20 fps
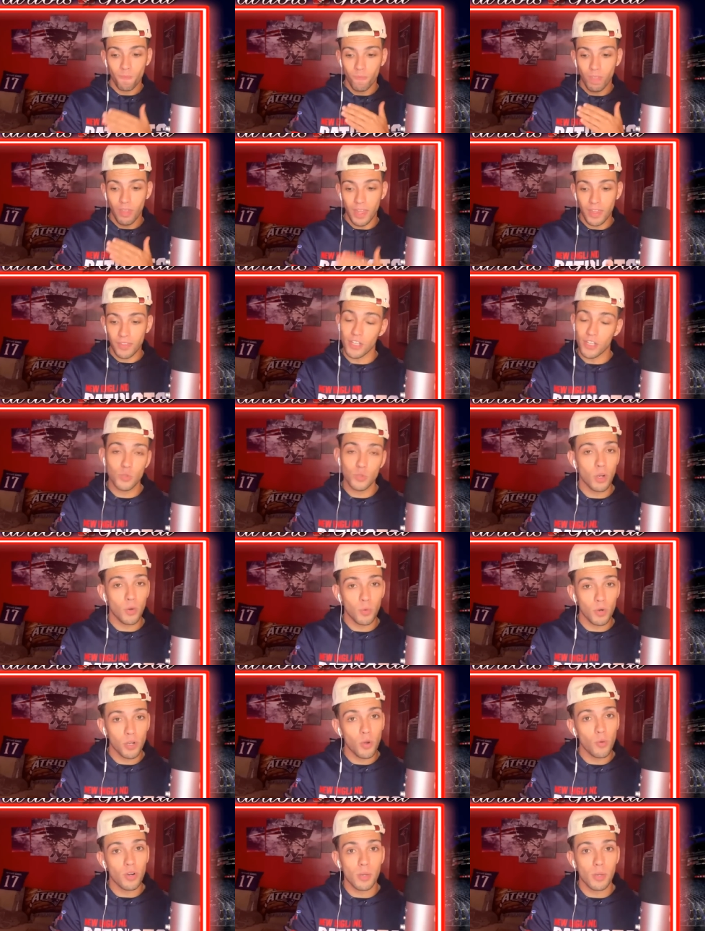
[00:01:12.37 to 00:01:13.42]
in this one, we're
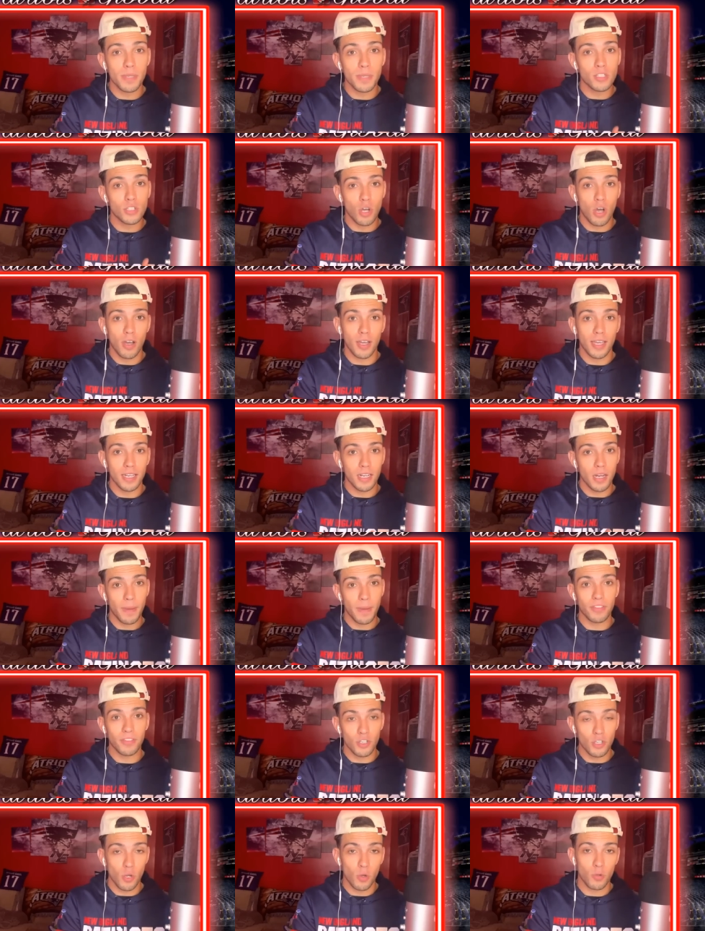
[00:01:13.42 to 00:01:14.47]
going to be talking about
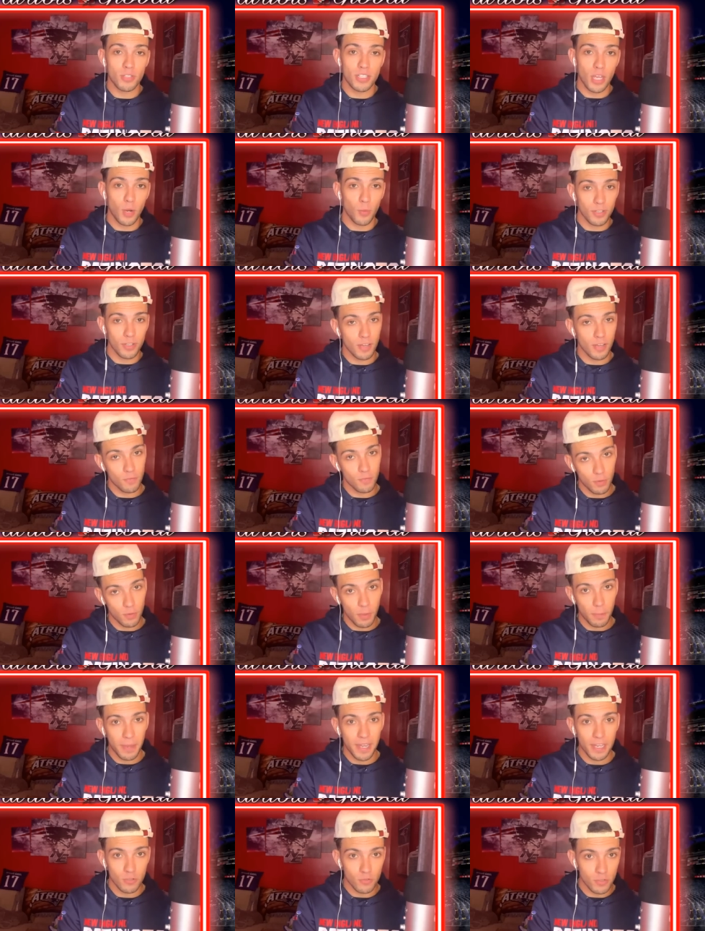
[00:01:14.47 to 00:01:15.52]
the notes that were given from the
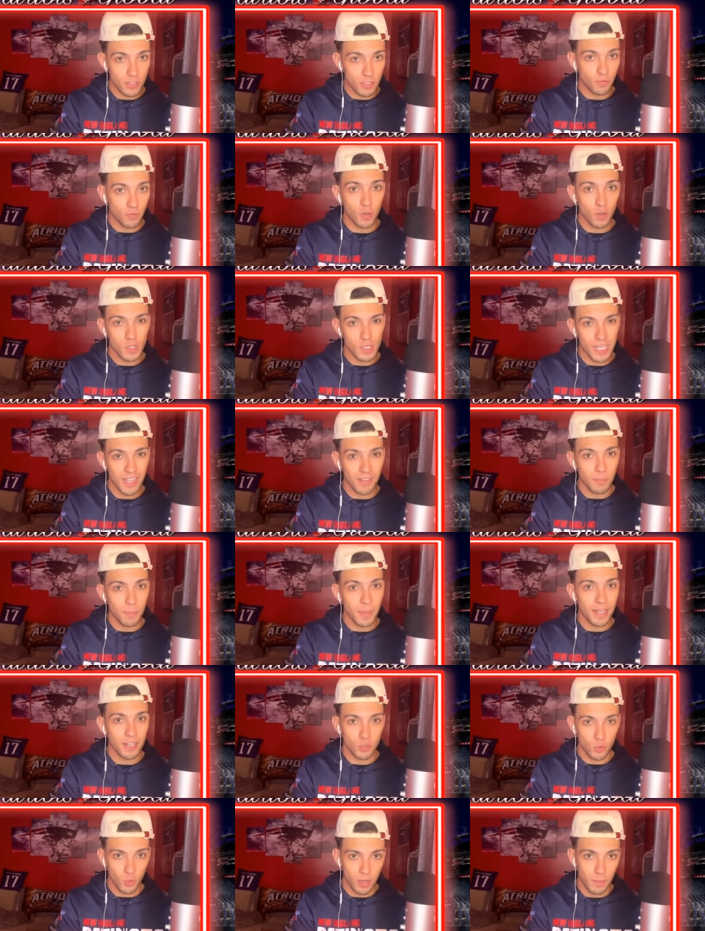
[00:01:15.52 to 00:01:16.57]
Patriots' first day of
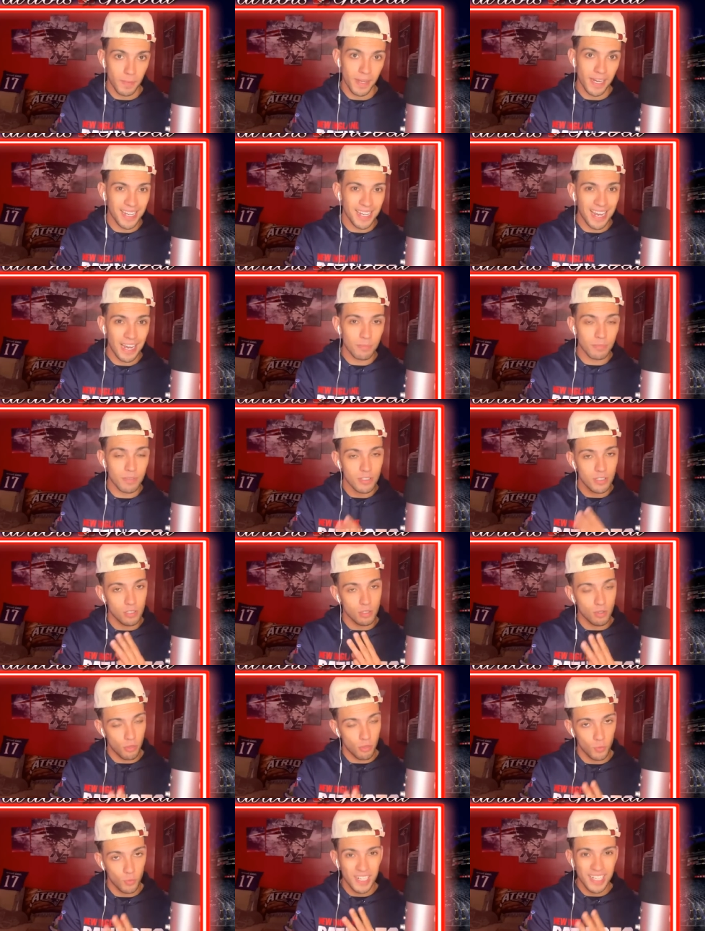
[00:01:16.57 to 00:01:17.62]
mandatory minicamp. This is
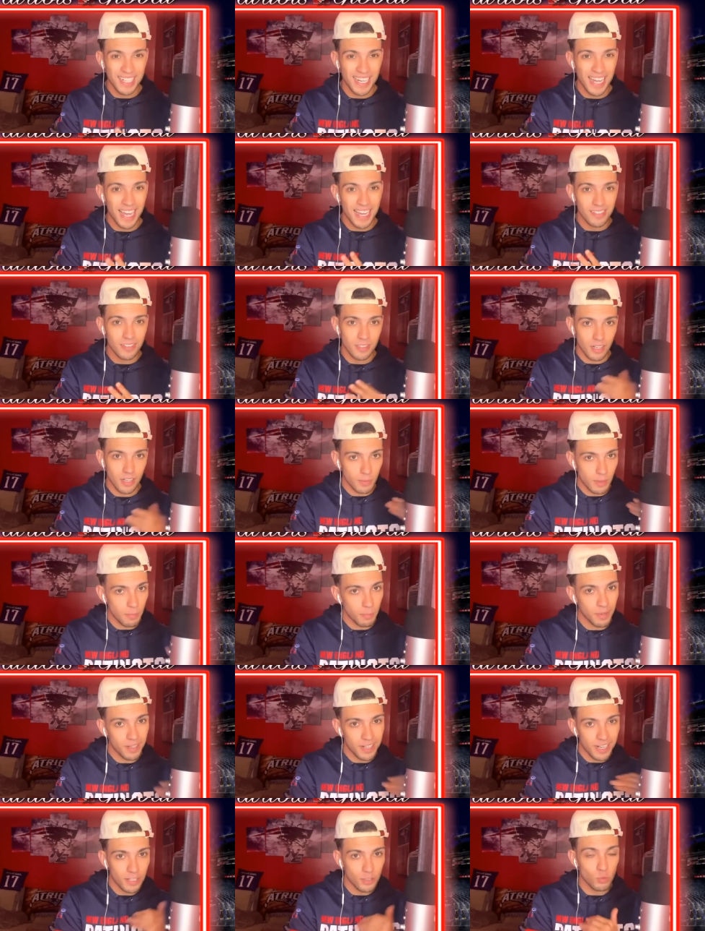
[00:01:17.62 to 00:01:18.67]
three days. It's going to be
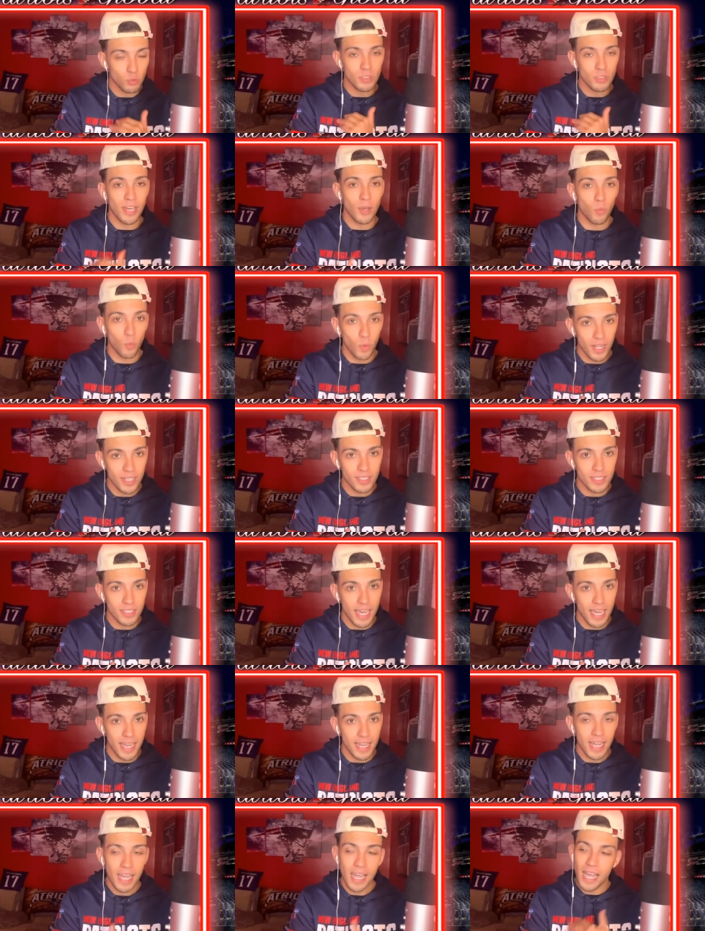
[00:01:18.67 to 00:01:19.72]
Monday, Tuesday,
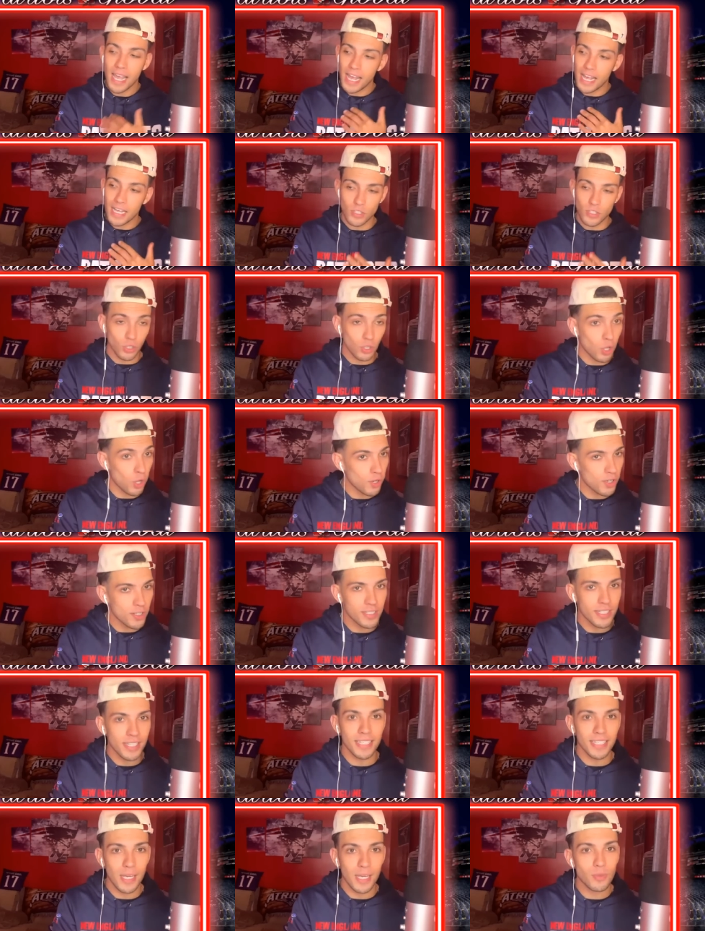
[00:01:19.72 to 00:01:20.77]
Wednesday, as long as
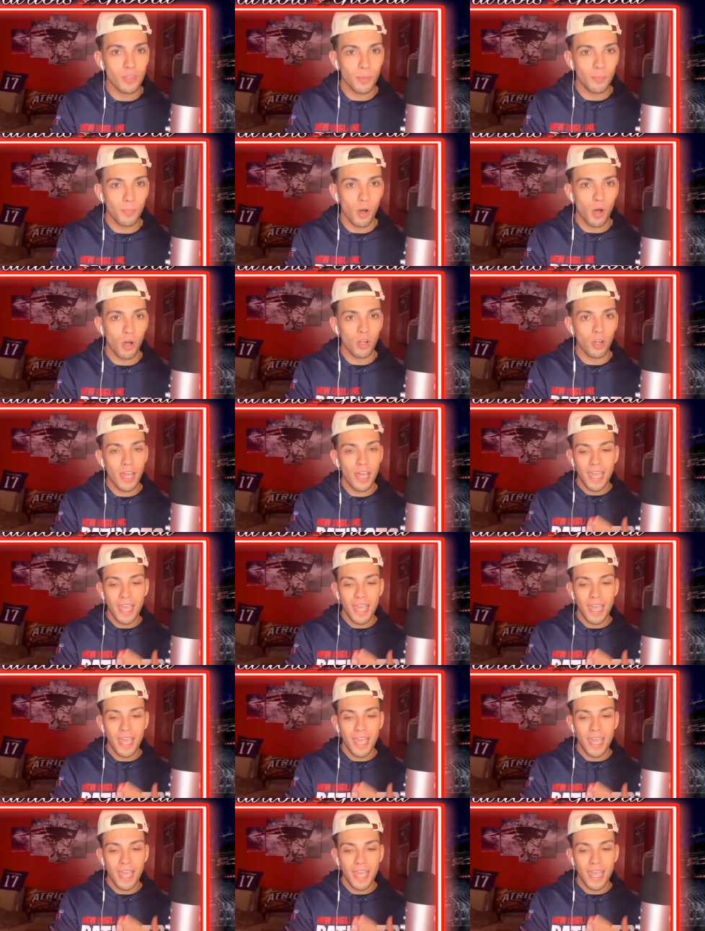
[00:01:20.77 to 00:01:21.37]
they keep them all.